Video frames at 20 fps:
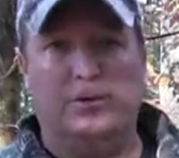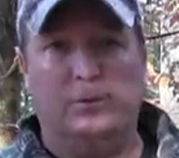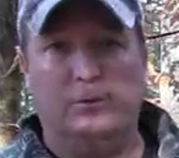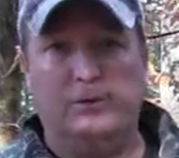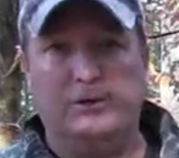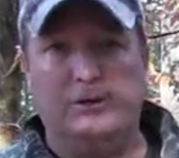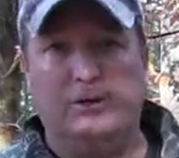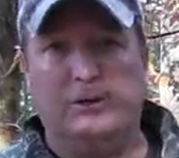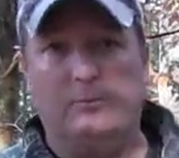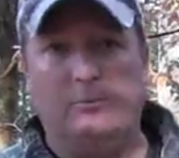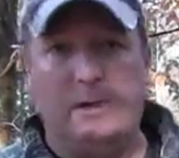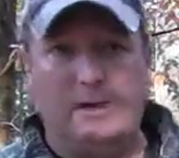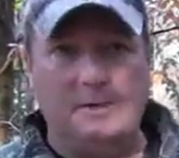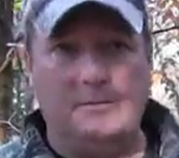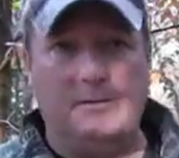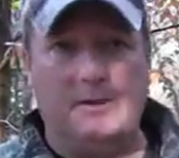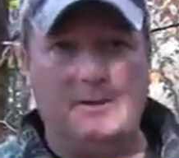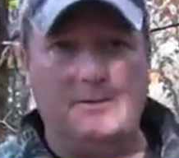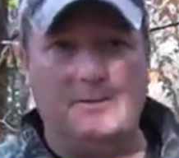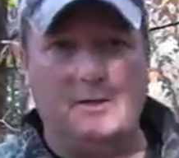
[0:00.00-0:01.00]
that we get
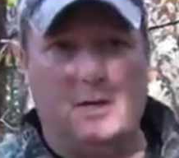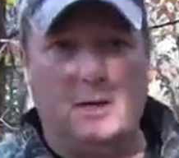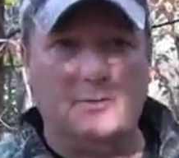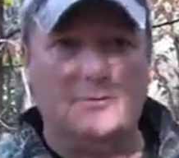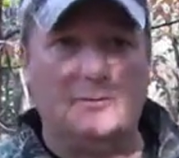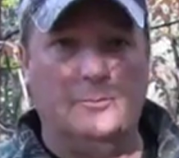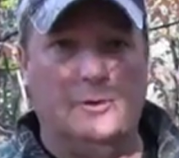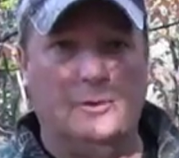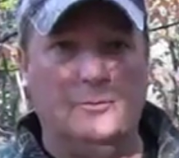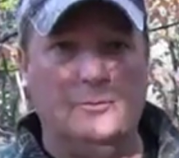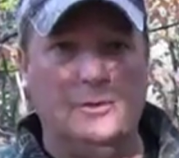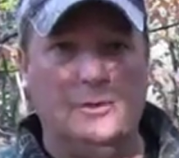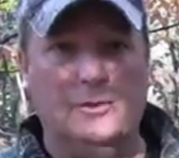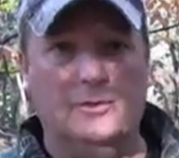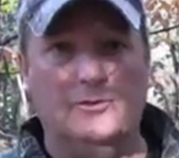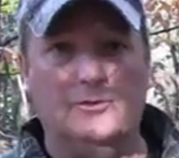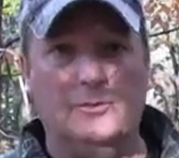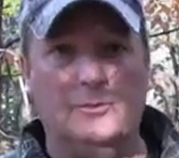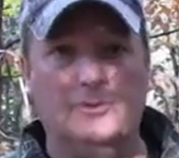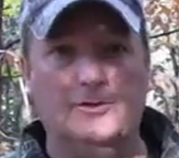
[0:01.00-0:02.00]
many times from our
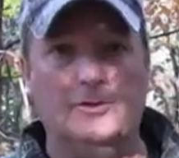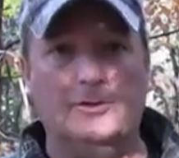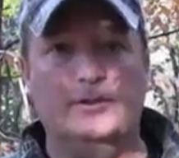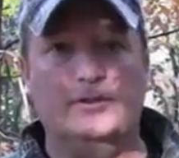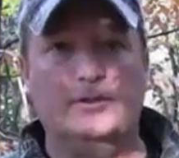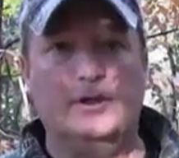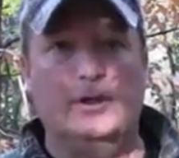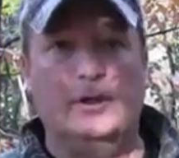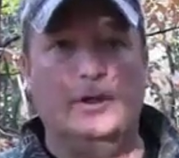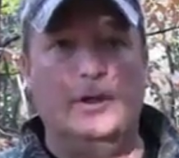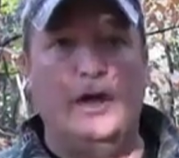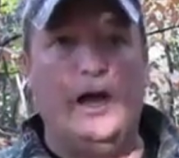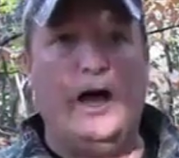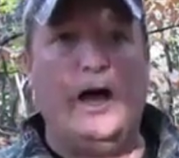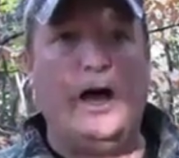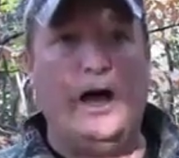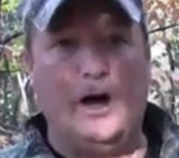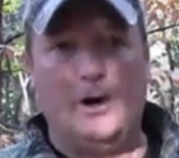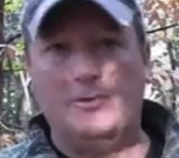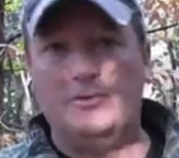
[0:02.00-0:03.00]
readers, which is
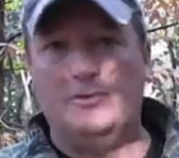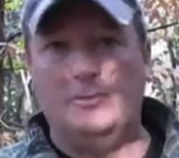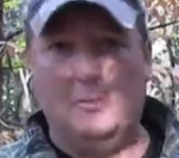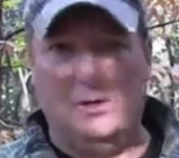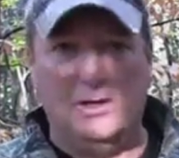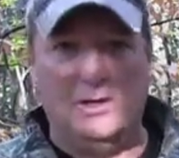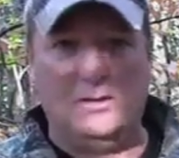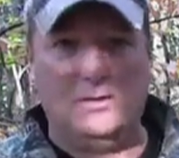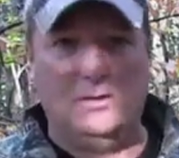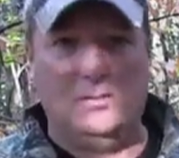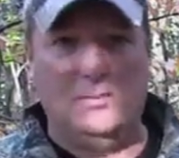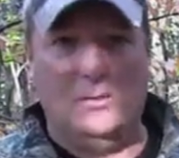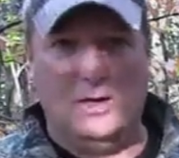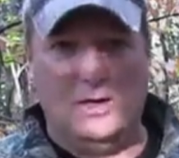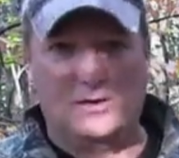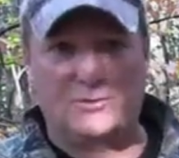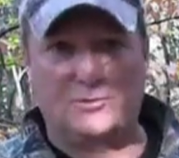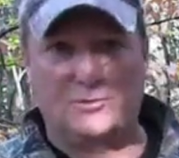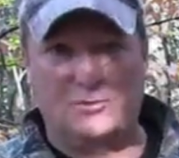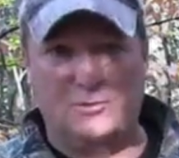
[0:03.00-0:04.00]
how to make a
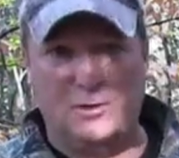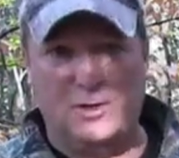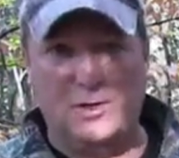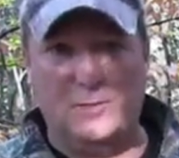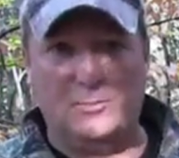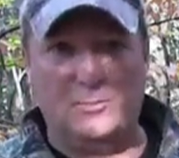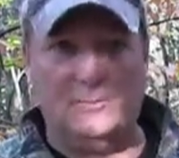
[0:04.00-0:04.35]
mock scrape.